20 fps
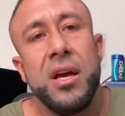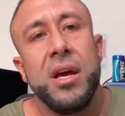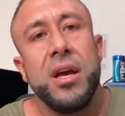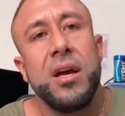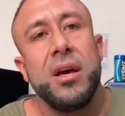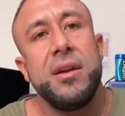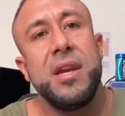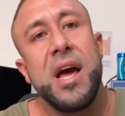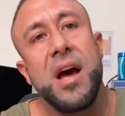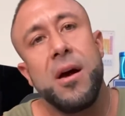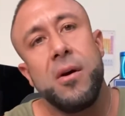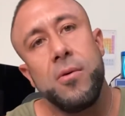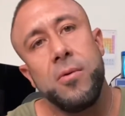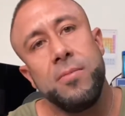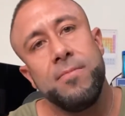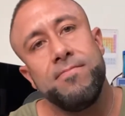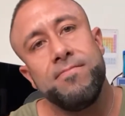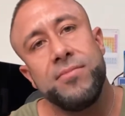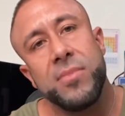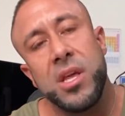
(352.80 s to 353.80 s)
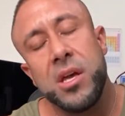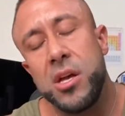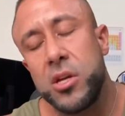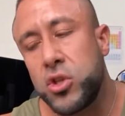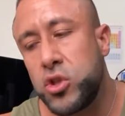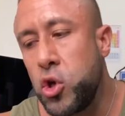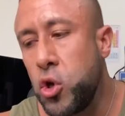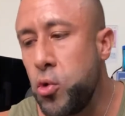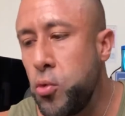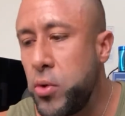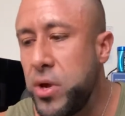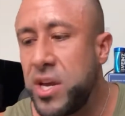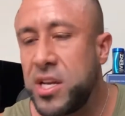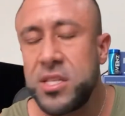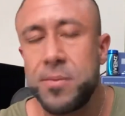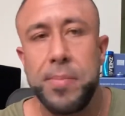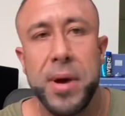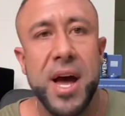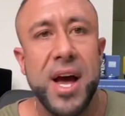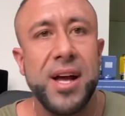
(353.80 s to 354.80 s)
Now, 2 weeks
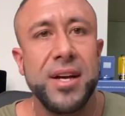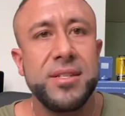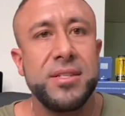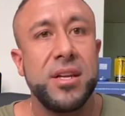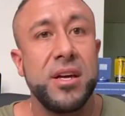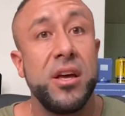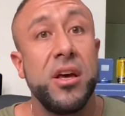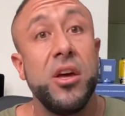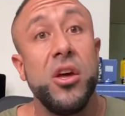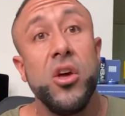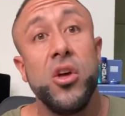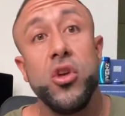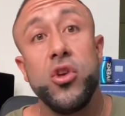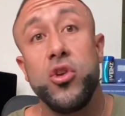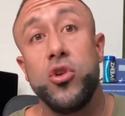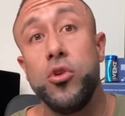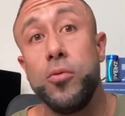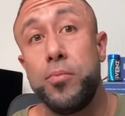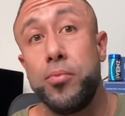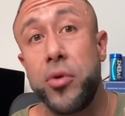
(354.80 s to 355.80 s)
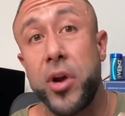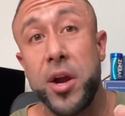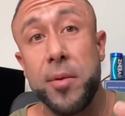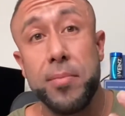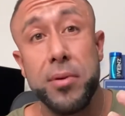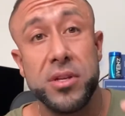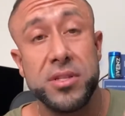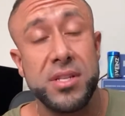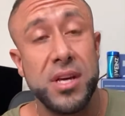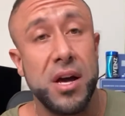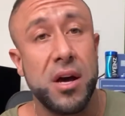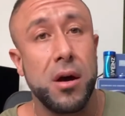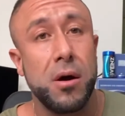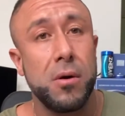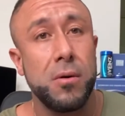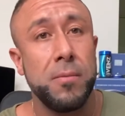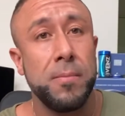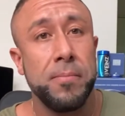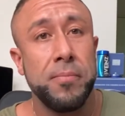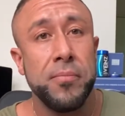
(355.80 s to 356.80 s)
passed, you break
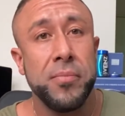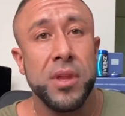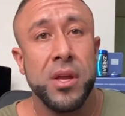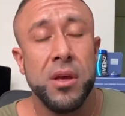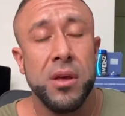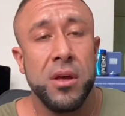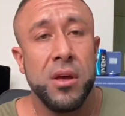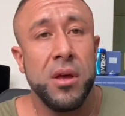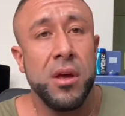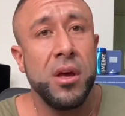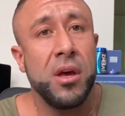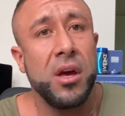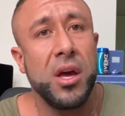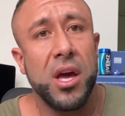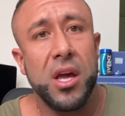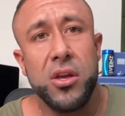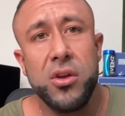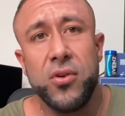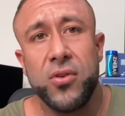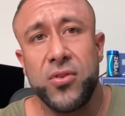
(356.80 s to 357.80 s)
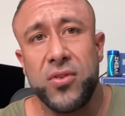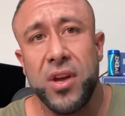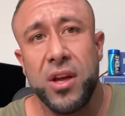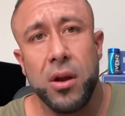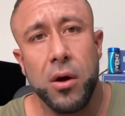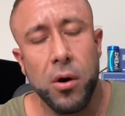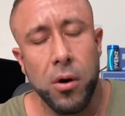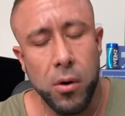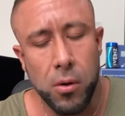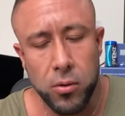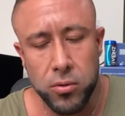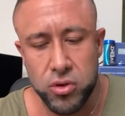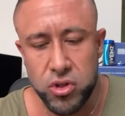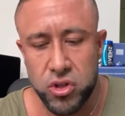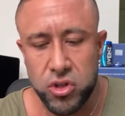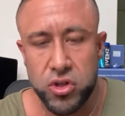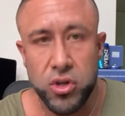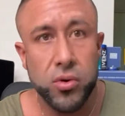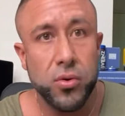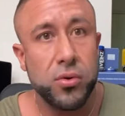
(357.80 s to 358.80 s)
plateau, and you said, oh
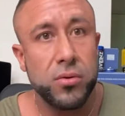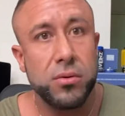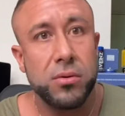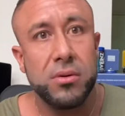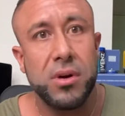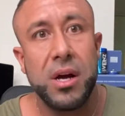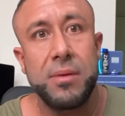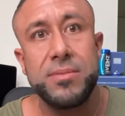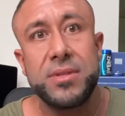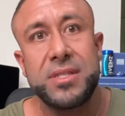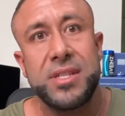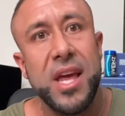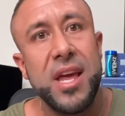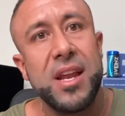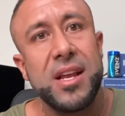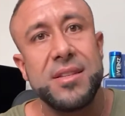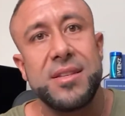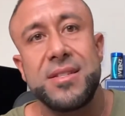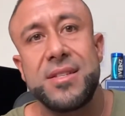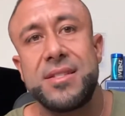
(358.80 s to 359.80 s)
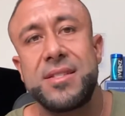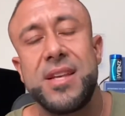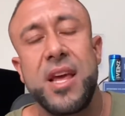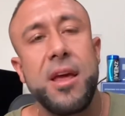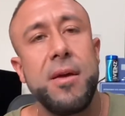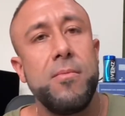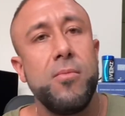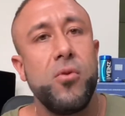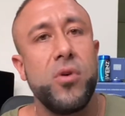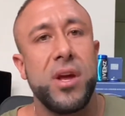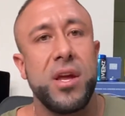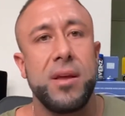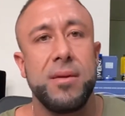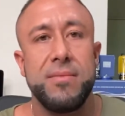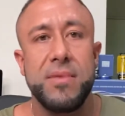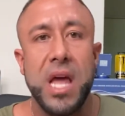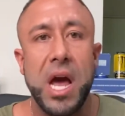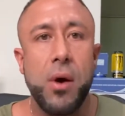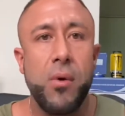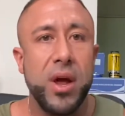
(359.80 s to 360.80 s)
shoot, I'm staying at the same weight.
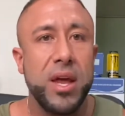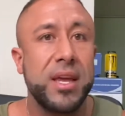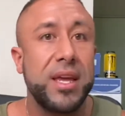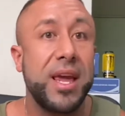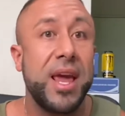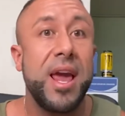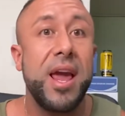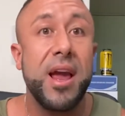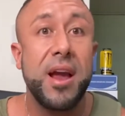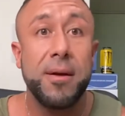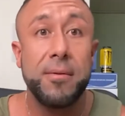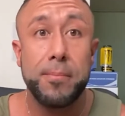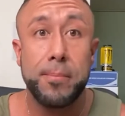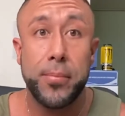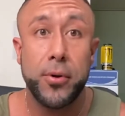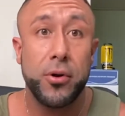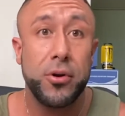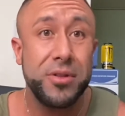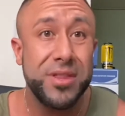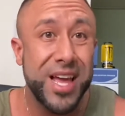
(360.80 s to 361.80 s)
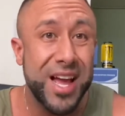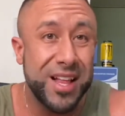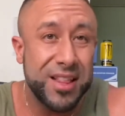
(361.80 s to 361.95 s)
Now I can't burn that